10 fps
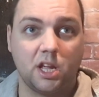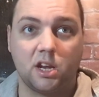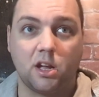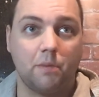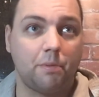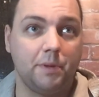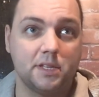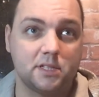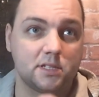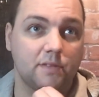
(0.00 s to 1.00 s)
and a couple
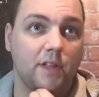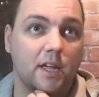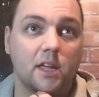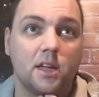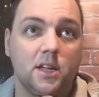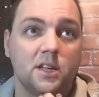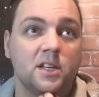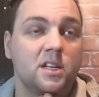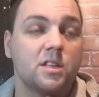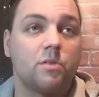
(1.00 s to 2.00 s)
pieces of like
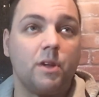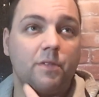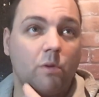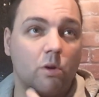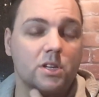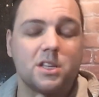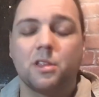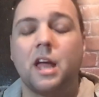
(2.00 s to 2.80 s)
3/4.